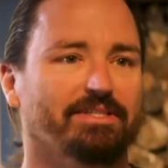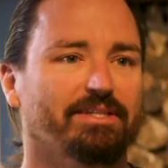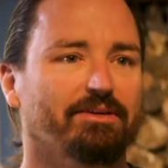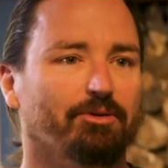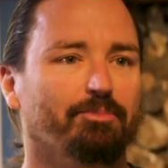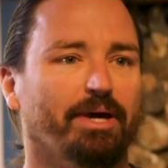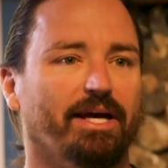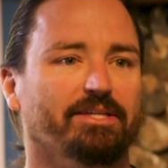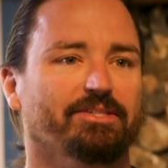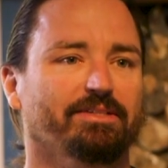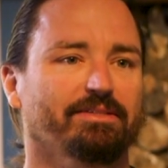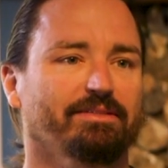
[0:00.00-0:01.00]
see her
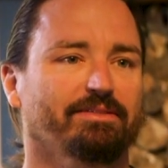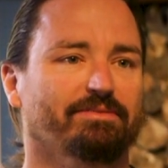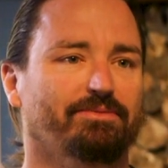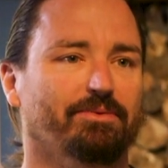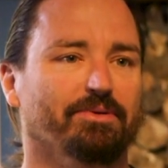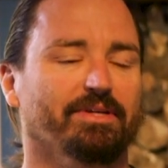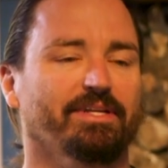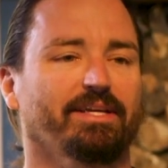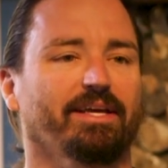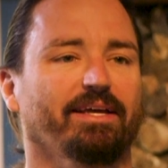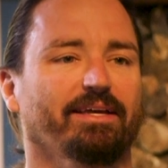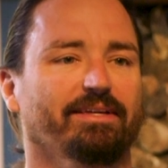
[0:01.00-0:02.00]
passion for it,
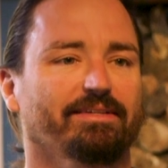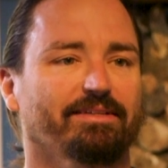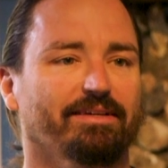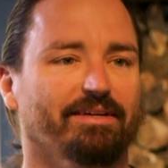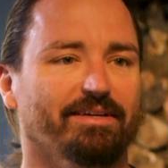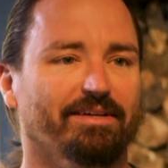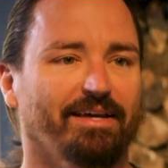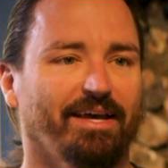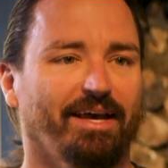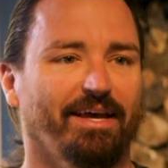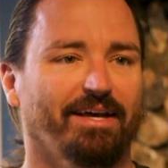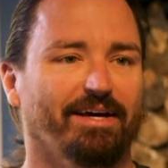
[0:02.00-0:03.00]
and
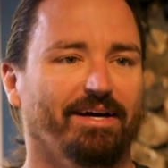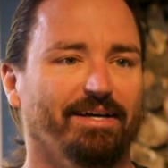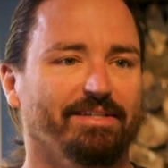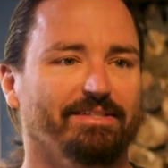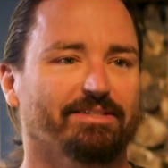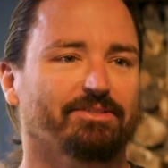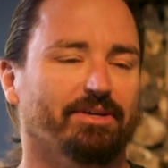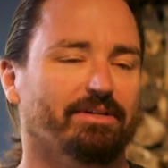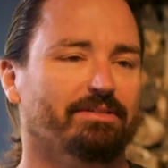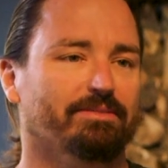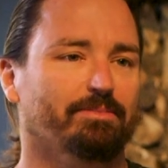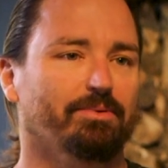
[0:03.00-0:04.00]
I just try to
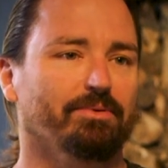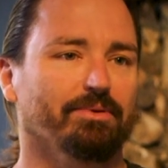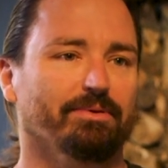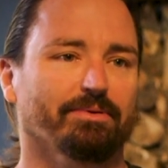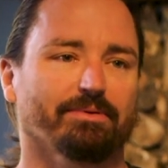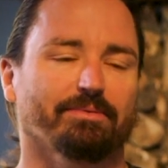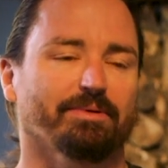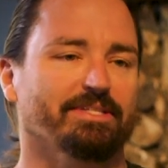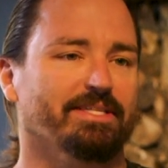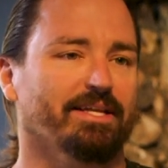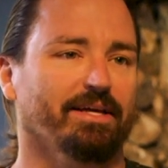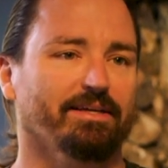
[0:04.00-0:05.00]
support her the best
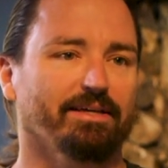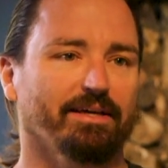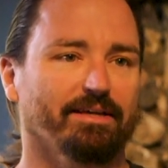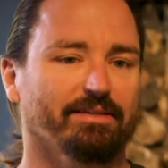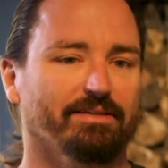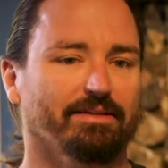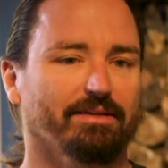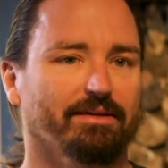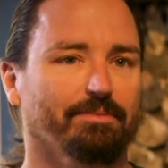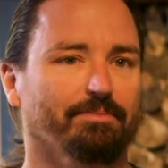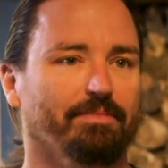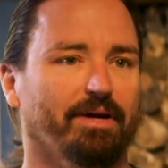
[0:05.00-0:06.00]
that I can.
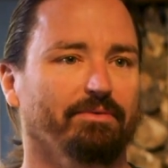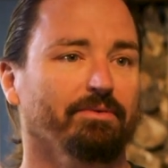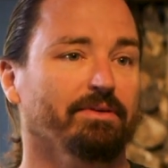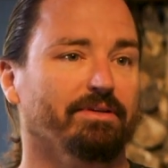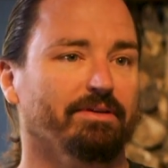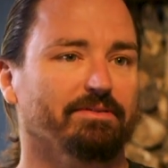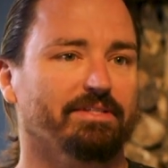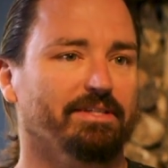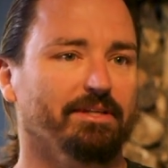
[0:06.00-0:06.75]
I've really never seen